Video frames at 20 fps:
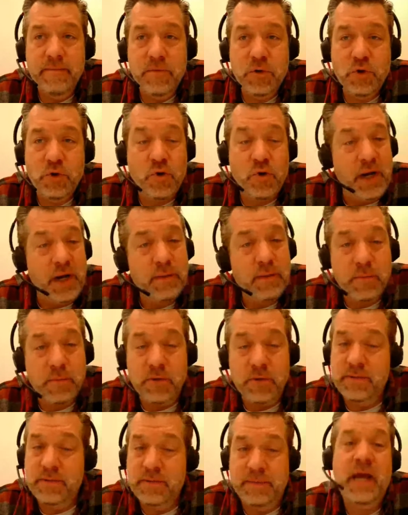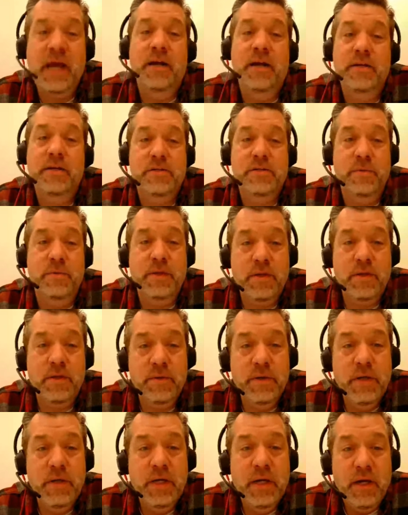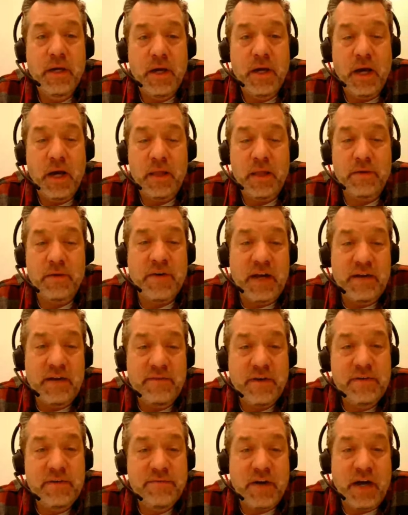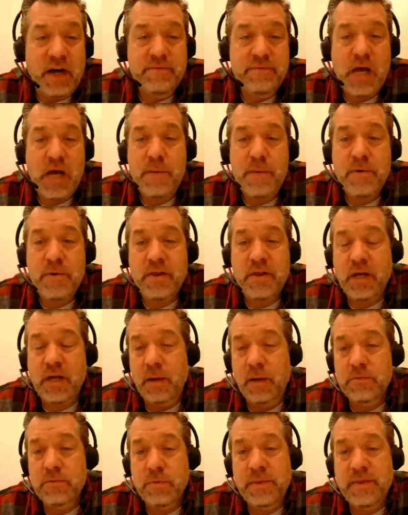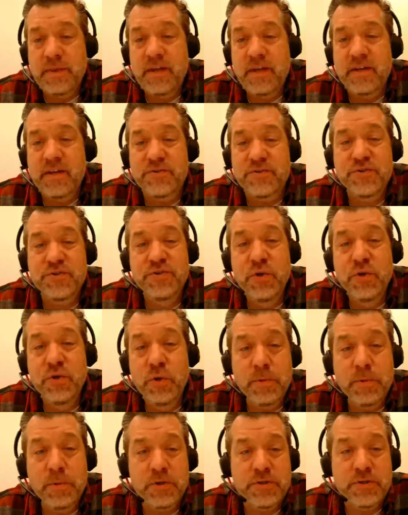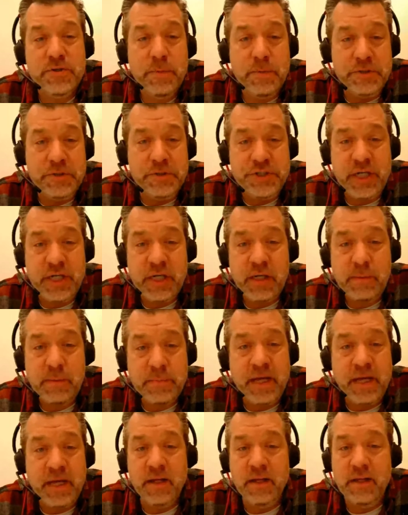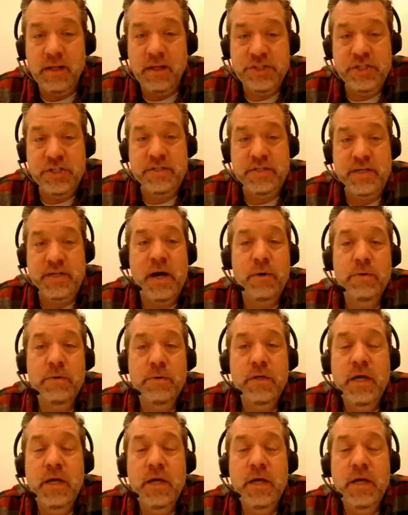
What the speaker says: credible, to be honest with you. The 555 timer that comes with it is super, super cheap and glitches out.